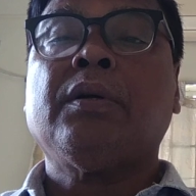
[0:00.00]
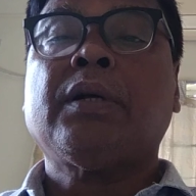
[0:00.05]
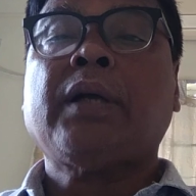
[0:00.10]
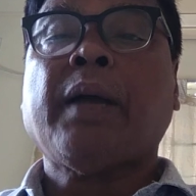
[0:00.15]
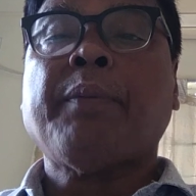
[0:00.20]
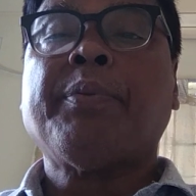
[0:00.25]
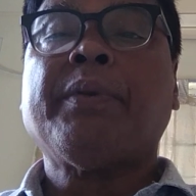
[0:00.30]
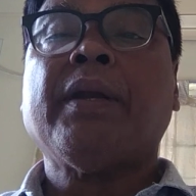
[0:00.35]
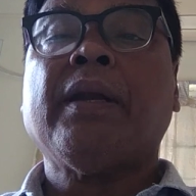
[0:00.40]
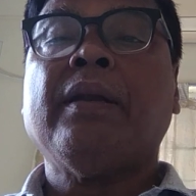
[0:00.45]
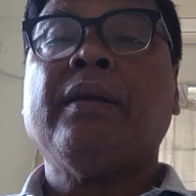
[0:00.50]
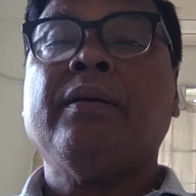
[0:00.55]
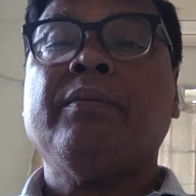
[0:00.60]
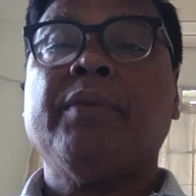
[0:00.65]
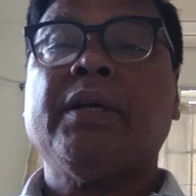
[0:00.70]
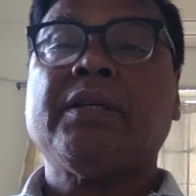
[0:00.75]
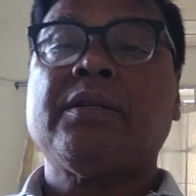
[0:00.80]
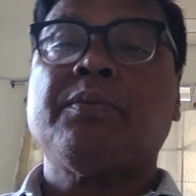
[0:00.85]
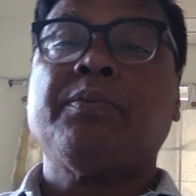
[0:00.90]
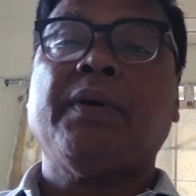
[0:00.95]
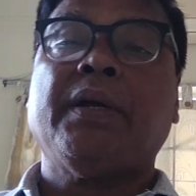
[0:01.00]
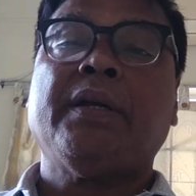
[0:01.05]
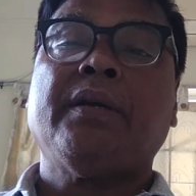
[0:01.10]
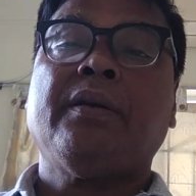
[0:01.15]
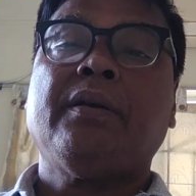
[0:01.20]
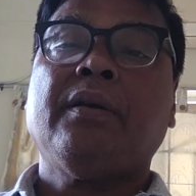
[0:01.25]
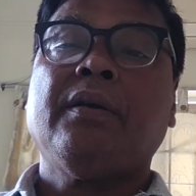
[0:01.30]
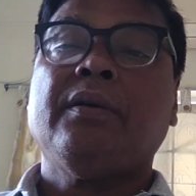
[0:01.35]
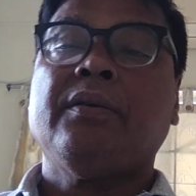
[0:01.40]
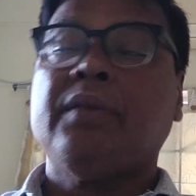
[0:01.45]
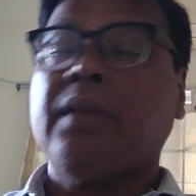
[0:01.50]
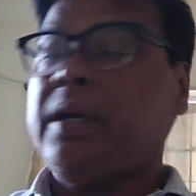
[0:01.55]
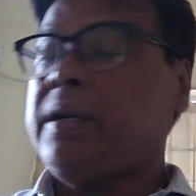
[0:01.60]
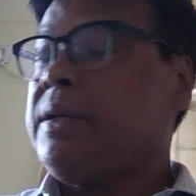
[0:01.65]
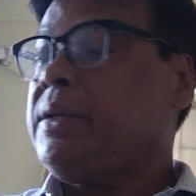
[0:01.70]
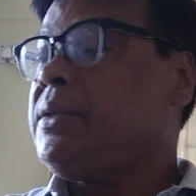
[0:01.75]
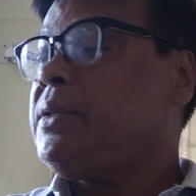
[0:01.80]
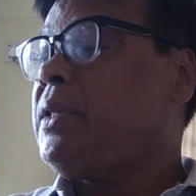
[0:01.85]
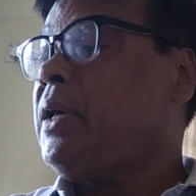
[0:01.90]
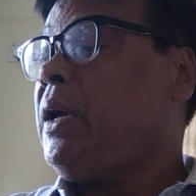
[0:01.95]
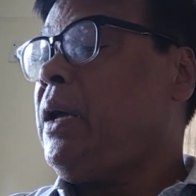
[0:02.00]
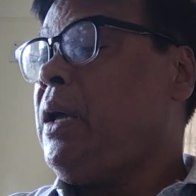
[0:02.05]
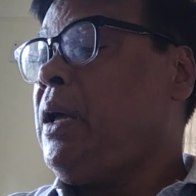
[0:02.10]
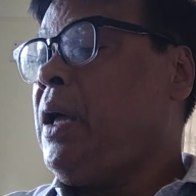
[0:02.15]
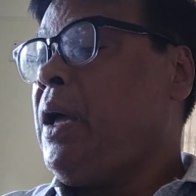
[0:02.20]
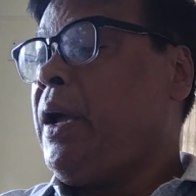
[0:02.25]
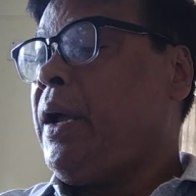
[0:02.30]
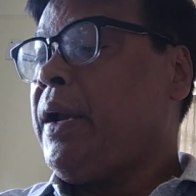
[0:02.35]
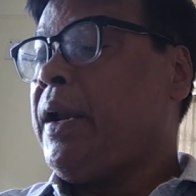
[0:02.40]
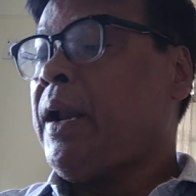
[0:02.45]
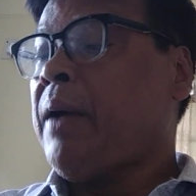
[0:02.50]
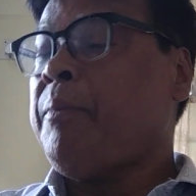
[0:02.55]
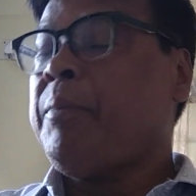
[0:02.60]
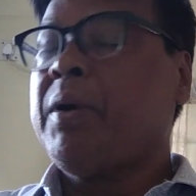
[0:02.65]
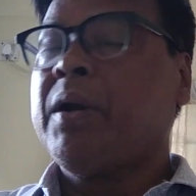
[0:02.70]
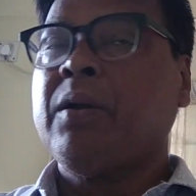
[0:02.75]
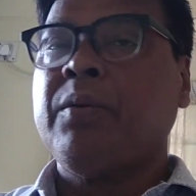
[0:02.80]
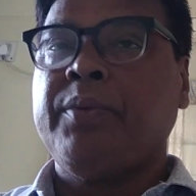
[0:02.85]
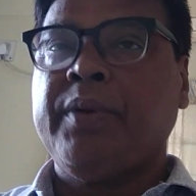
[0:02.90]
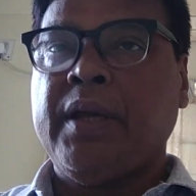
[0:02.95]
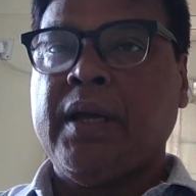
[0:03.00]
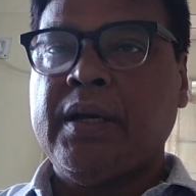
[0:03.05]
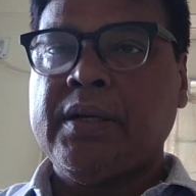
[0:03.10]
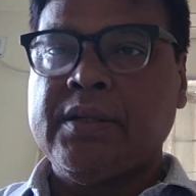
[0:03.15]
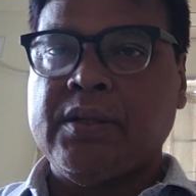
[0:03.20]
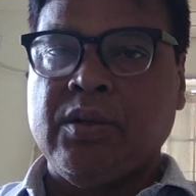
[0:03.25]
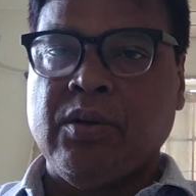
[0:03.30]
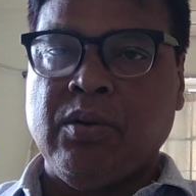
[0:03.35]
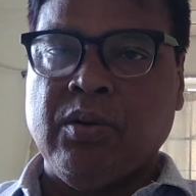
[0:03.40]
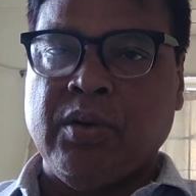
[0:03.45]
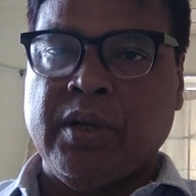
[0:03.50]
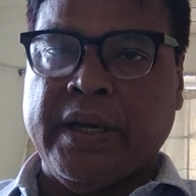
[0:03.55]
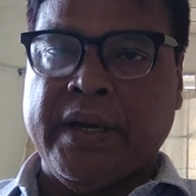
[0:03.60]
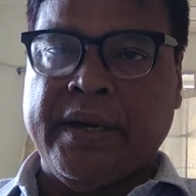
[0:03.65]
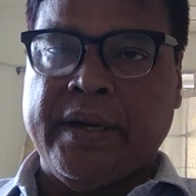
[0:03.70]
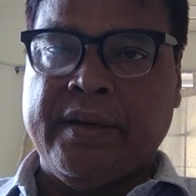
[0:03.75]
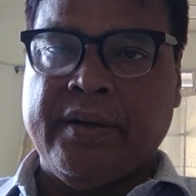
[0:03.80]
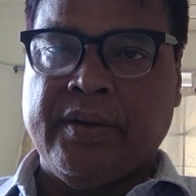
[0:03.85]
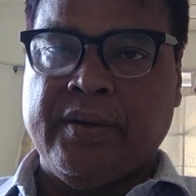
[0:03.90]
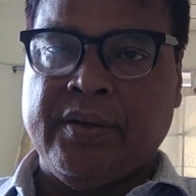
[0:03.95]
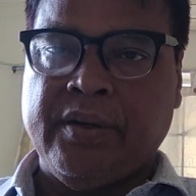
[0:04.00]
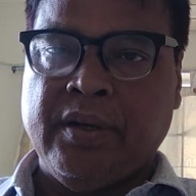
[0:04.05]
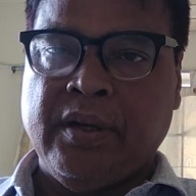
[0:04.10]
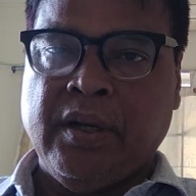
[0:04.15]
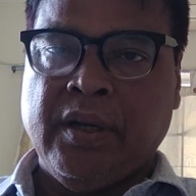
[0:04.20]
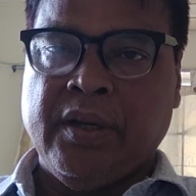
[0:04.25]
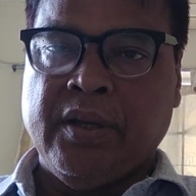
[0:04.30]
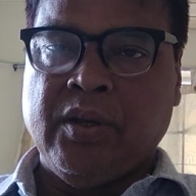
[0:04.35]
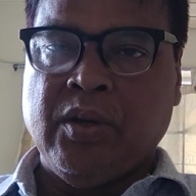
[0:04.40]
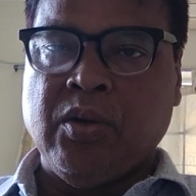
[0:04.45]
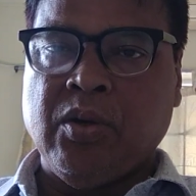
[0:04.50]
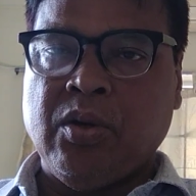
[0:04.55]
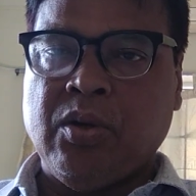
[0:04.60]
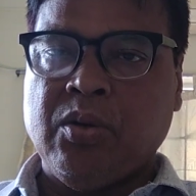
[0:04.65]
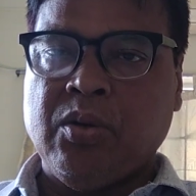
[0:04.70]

capital investment, that is the number of years you will get your